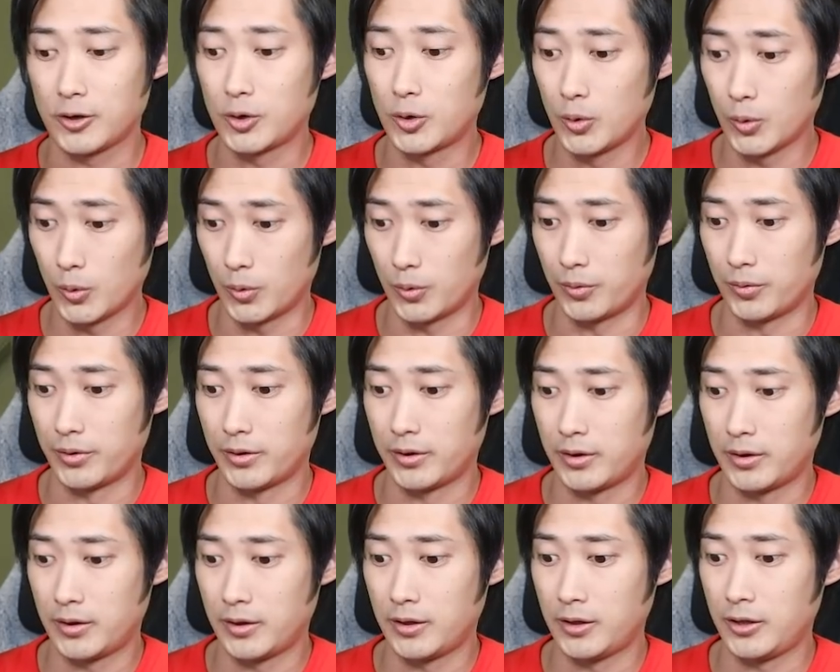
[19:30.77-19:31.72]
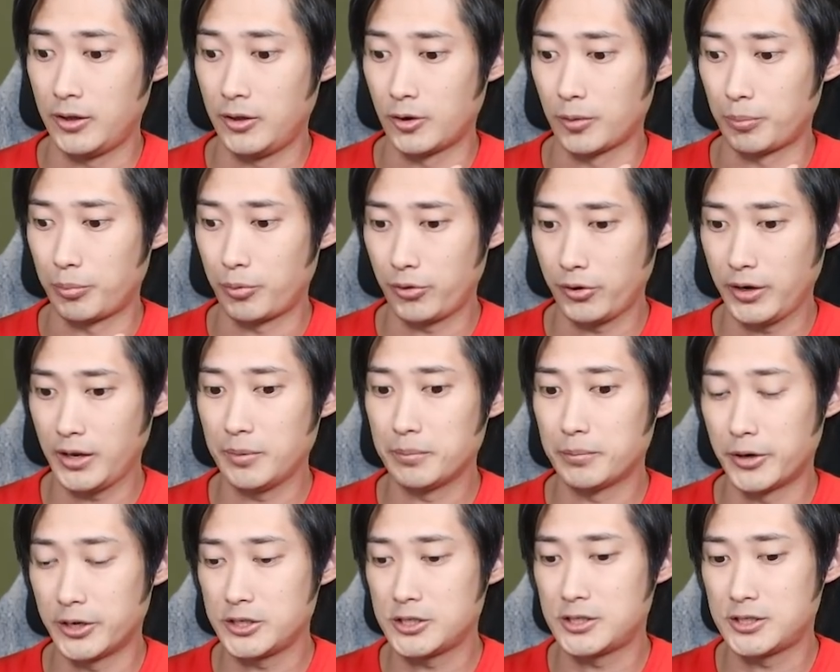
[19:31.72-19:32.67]
cool, you're pretty
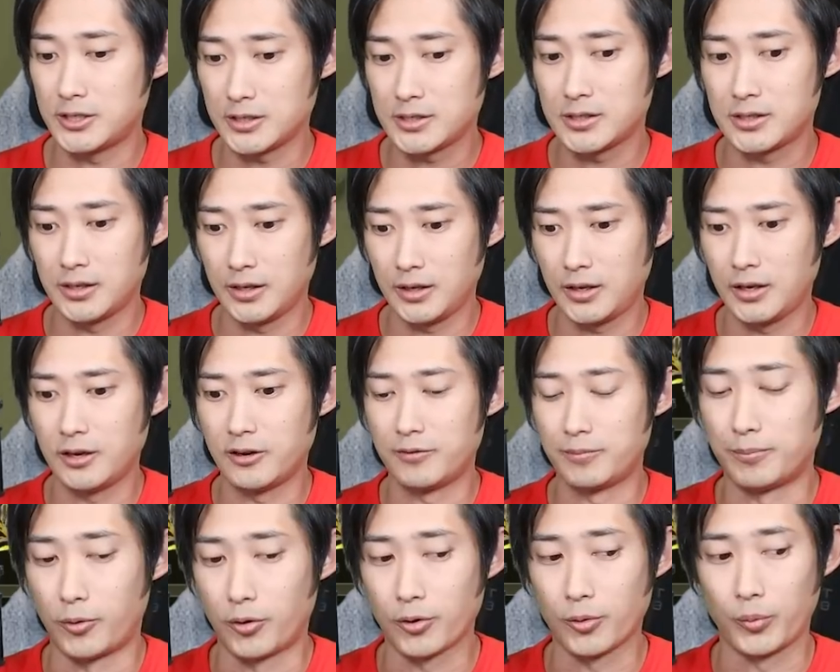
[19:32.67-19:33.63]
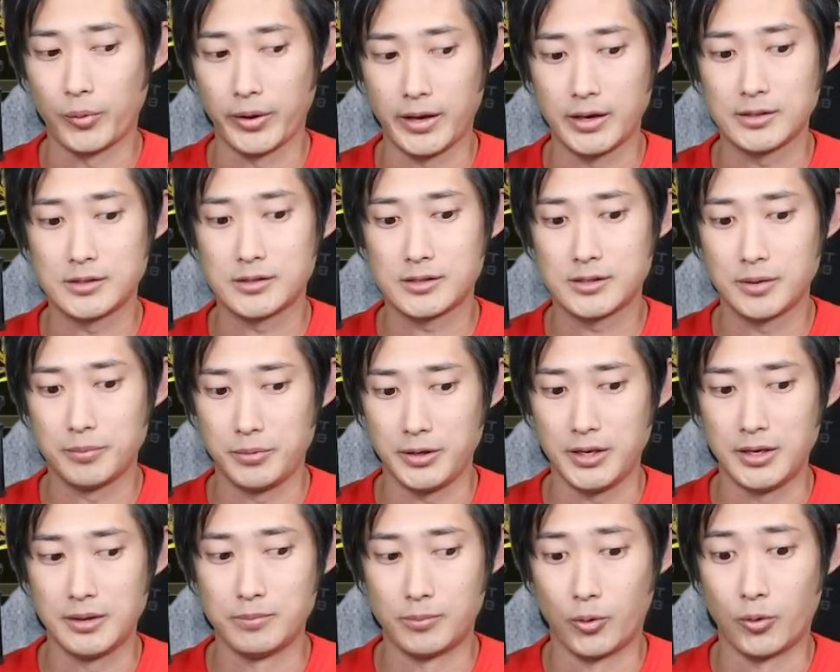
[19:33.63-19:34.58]
much just thinking more ways to
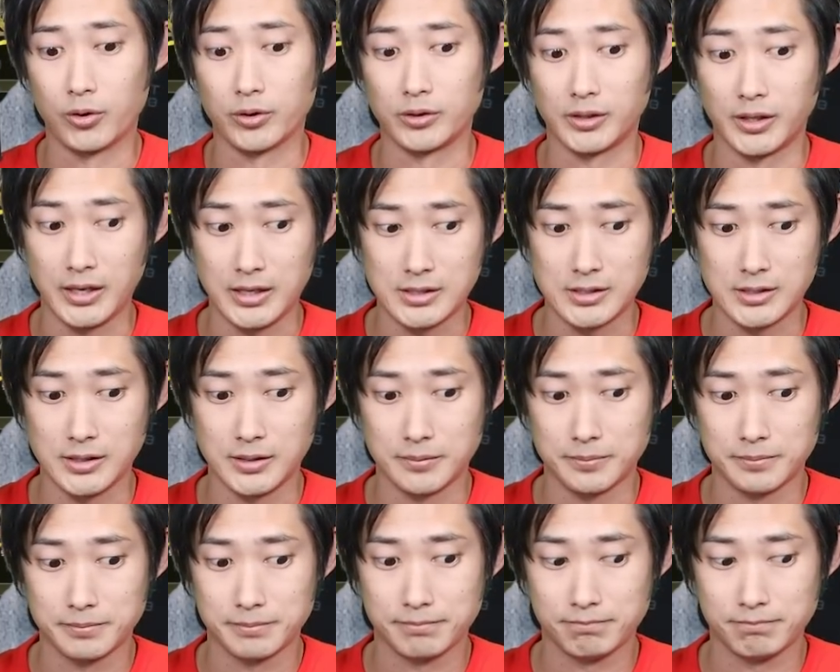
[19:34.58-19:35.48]
be more lazy.